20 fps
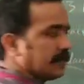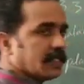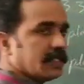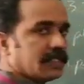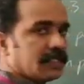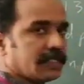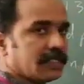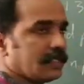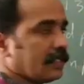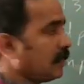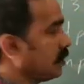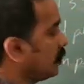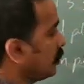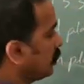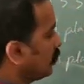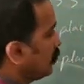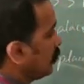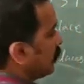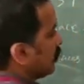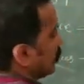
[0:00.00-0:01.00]
means
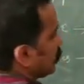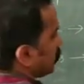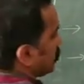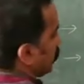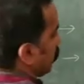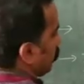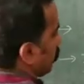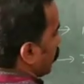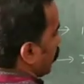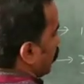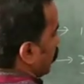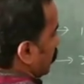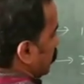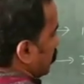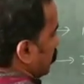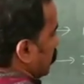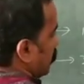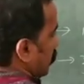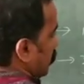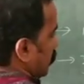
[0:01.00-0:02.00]

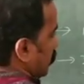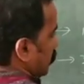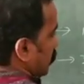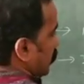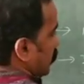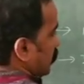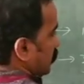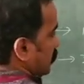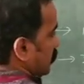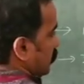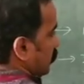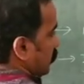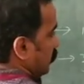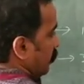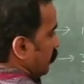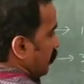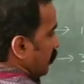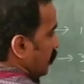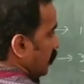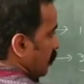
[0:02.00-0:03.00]
subtract
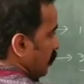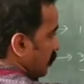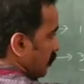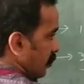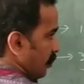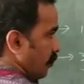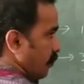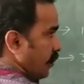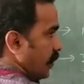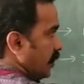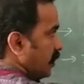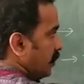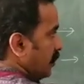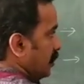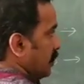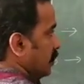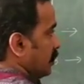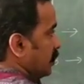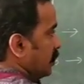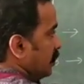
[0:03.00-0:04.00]
this.
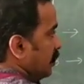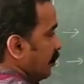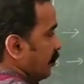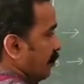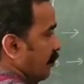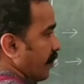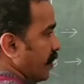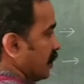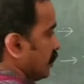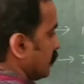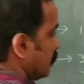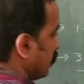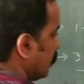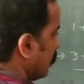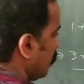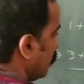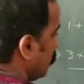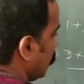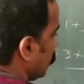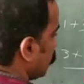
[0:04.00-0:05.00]
Find this difference.
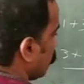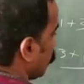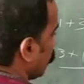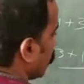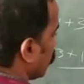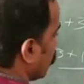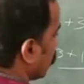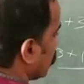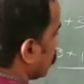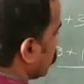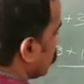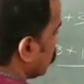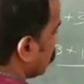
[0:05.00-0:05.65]
You will get